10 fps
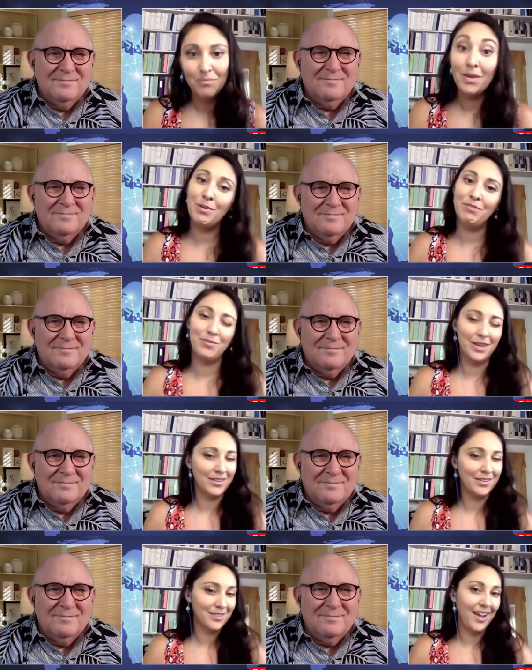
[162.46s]
Speaker 1: maybe from the
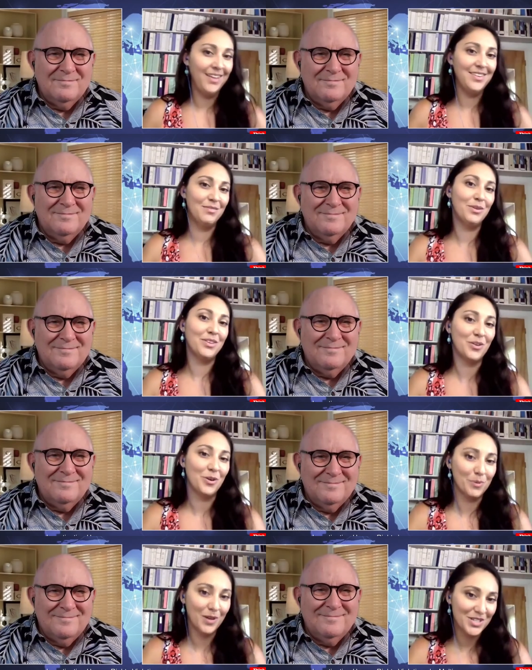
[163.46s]
other side than what the
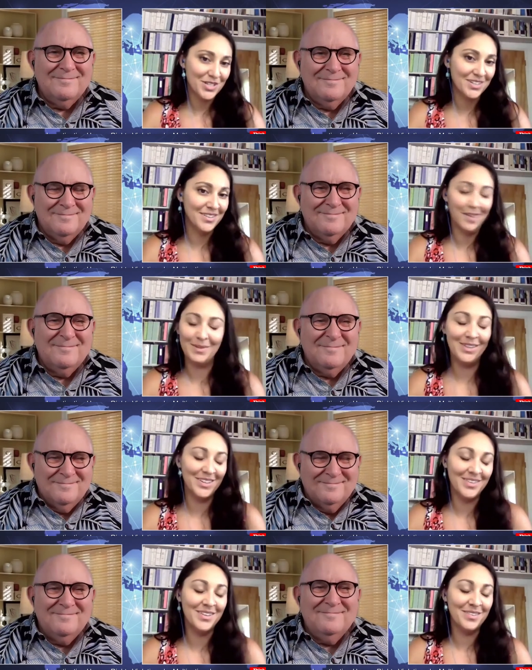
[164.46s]
corporation i mean
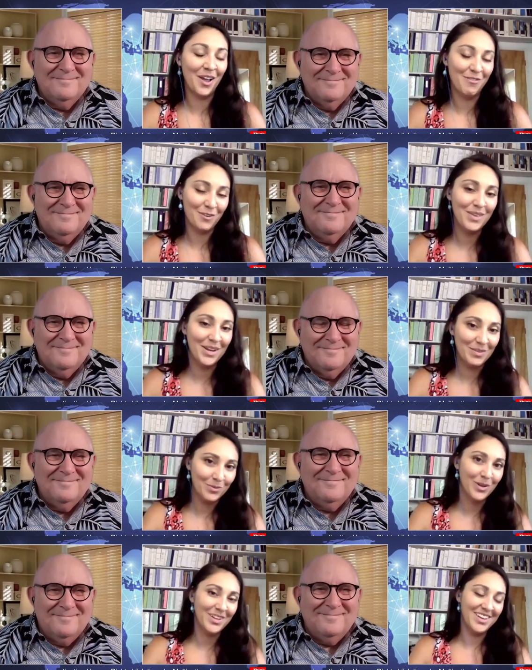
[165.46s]
the the law firm that i was
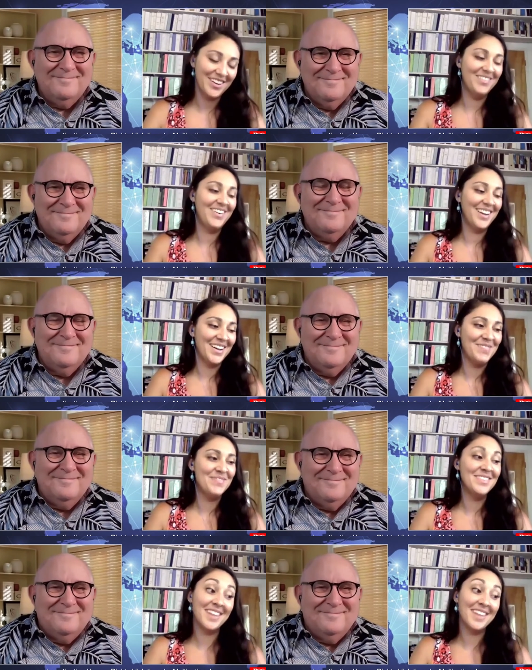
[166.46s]
working on um,